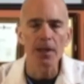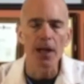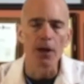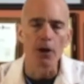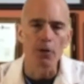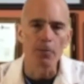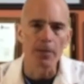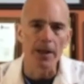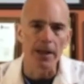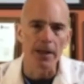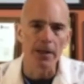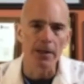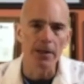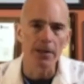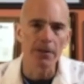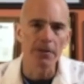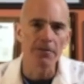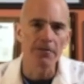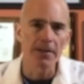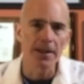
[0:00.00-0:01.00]
I hope that
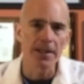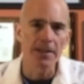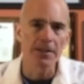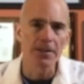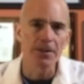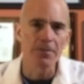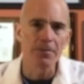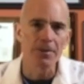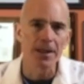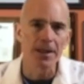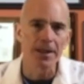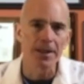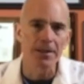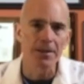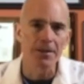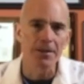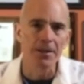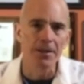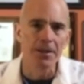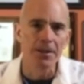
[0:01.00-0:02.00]
clarifies some
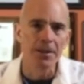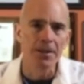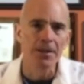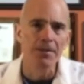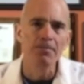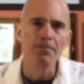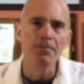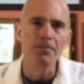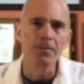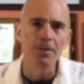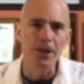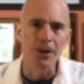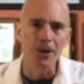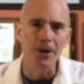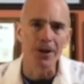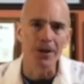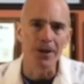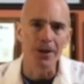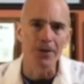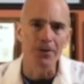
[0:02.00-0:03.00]
things. See you
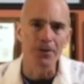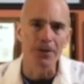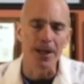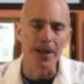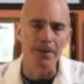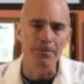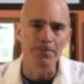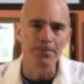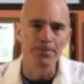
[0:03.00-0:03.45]
on another time.